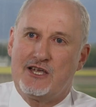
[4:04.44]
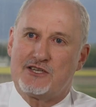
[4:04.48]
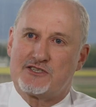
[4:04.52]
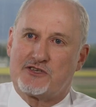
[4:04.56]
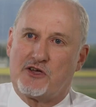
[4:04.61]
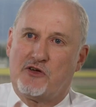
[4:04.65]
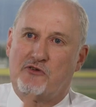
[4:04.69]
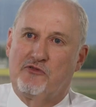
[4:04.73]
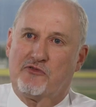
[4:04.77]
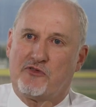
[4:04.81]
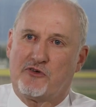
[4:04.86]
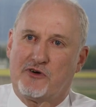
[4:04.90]

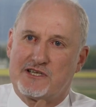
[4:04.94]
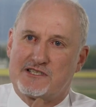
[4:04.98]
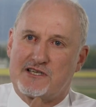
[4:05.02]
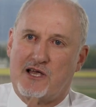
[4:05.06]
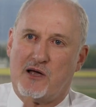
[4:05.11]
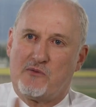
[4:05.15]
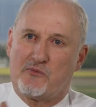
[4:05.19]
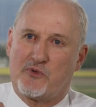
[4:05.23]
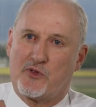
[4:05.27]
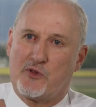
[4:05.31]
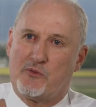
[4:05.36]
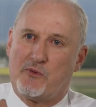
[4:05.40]
So, for
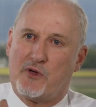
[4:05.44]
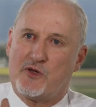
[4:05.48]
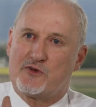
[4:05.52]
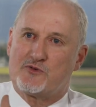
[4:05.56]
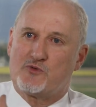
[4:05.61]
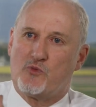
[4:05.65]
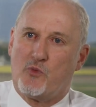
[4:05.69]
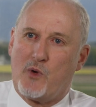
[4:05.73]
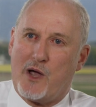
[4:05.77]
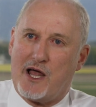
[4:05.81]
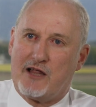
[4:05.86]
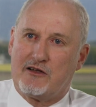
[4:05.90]
example, the
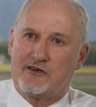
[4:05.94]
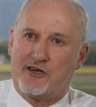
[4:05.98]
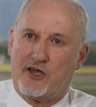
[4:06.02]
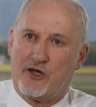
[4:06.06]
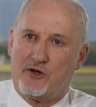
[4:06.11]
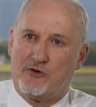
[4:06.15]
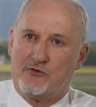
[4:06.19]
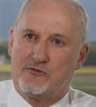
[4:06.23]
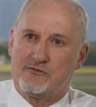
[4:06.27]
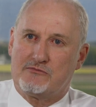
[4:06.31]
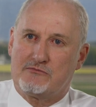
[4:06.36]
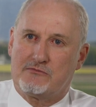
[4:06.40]
most well
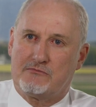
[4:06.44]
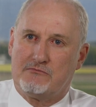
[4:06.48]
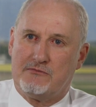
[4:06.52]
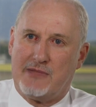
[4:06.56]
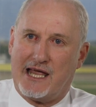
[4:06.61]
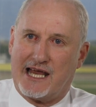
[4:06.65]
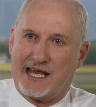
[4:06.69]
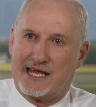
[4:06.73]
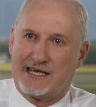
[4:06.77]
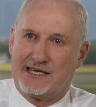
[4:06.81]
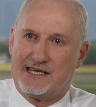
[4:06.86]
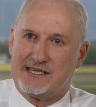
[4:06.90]
known
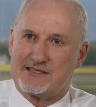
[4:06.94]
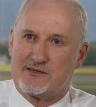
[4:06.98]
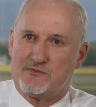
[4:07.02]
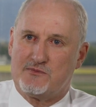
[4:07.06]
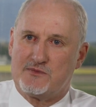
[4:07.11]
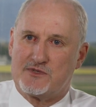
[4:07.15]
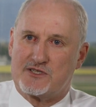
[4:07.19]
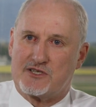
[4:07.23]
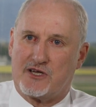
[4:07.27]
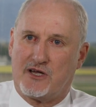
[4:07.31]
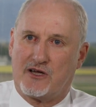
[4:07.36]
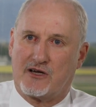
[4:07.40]

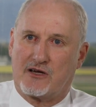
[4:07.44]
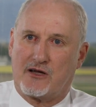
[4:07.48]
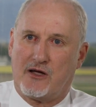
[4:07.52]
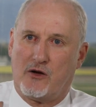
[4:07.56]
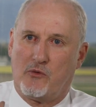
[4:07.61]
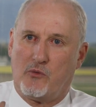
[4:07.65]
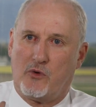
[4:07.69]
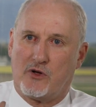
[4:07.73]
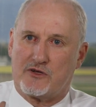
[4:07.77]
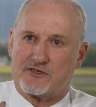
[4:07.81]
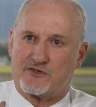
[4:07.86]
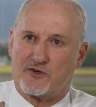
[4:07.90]
mechanisms are,
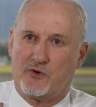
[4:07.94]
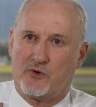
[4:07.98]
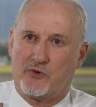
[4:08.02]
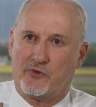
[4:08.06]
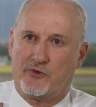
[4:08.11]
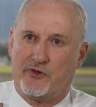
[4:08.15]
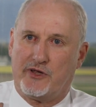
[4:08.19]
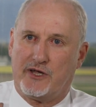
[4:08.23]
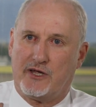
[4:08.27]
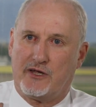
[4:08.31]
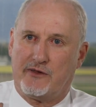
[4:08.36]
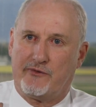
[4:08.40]
are, what's
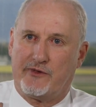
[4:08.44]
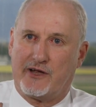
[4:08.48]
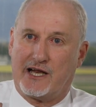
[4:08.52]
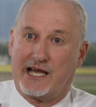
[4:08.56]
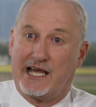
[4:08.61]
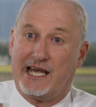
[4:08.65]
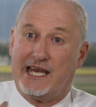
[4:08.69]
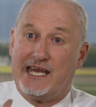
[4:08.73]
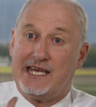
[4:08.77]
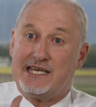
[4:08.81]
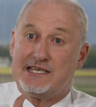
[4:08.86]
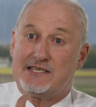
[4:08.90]
called the, the
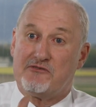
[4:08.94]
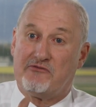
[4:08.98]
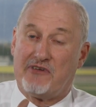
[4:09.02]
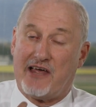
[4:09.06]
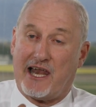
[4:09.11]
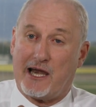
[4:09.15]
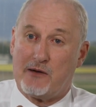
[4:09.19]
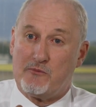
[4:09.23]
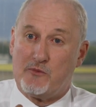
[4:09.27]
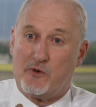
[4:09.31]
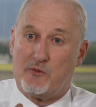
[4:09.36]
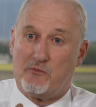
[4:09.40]
Clean
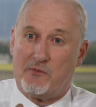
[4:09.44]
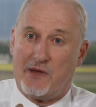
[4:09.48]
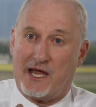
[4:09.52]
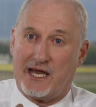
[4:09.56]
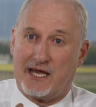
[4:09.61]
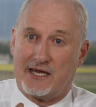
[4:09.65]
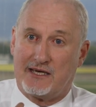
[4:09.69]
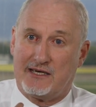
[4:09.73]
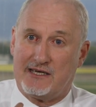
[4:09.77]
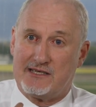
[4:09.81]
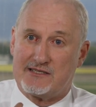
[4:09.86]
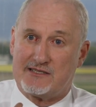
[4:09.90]
Development
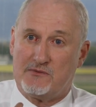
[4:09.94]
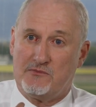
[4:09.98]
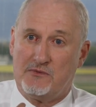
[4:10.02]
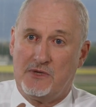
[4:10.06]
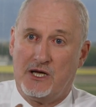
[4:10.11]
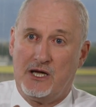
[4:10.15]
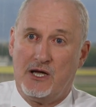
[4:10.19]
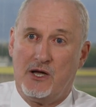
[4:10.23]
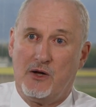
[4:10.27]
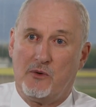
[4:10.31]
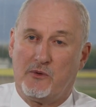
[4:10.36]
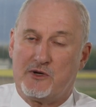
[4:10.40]

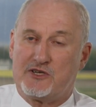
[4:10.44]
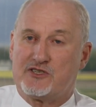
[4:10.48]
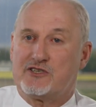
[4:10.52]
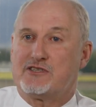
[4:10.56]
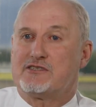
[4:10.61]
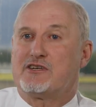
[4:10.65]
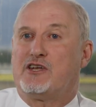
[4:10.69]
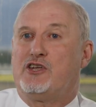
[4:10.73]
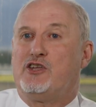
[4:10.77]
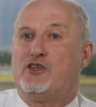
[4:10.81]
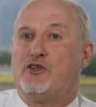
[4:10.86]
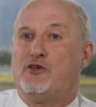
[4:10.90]
Mechanism, which
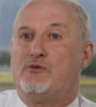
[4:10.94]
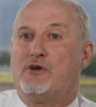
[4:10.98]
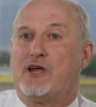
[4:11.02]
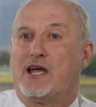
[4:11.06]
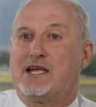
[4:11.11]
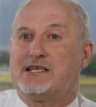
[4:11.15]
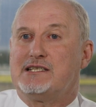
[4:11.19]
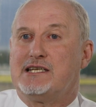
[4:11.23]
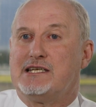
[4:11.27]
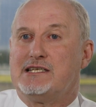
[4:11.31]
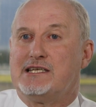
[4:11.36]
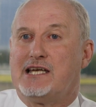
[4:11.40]
is a
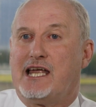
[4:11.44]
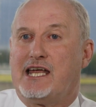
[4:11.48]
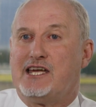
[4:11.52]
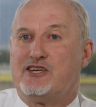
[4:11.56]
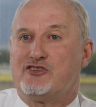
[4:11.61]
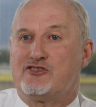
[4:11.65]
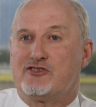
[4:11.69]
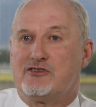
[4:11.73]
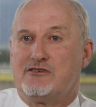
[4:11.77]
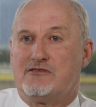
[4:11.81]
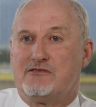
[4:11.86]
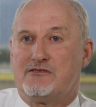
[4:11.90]
United
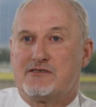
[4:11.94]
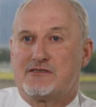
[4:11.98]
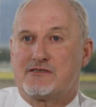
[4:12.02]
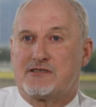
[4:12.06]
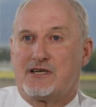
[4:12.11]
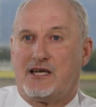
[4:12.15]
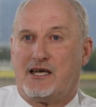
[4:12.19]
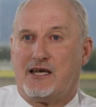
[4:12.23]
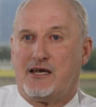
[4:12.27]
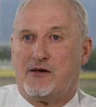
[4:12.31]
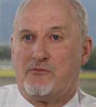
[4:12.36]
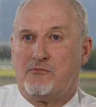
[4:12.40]

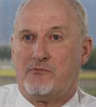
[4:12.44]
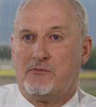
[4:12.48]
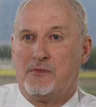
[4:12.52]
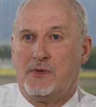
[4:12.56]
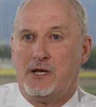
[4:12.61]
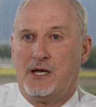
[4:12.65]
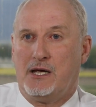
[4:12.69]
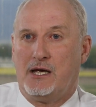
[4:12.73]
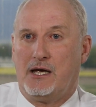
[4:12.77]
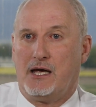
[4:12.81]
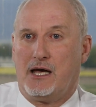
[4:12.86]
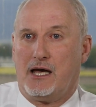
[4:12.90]
Nations. Um,
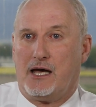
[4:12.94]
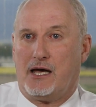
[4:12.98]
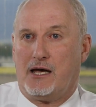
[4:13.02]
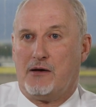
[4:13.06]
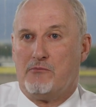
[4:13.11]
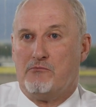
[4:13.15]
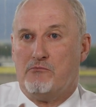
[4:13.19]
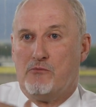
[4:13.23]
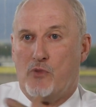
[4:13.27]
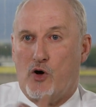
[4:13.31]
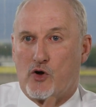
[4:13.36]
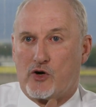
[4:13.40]

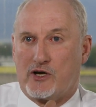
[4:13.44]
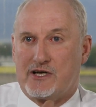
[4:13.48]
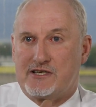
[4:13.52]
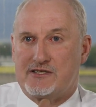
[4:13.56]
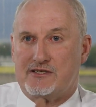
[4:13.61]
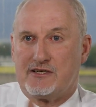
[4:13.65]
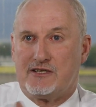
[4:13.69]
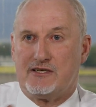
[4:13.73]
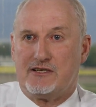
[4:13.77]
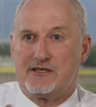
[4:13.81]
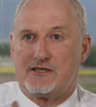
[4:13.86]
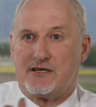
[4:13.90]
uh,
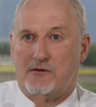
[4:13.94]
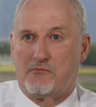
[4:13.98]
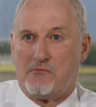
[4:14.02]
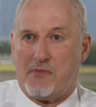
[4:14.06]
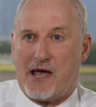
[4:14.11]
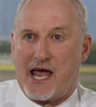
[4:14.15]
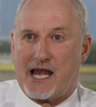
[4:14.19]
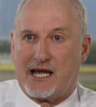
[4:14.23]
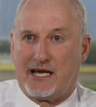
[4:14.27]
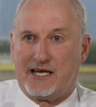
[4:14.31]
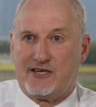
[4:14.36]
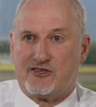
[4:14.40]
monitored and
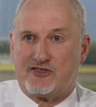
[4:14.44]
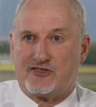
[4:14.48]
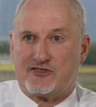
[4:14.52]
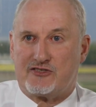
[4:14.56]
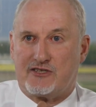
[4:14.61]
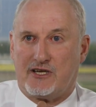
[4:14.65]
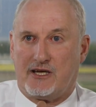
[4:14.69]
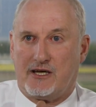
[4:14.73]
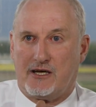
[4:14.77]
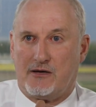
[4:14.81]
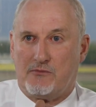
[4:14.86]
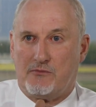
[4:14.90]
managed
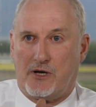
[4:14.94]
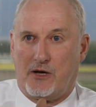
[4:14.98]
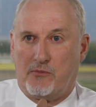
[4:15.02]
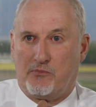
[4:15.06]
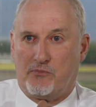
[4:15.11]
um,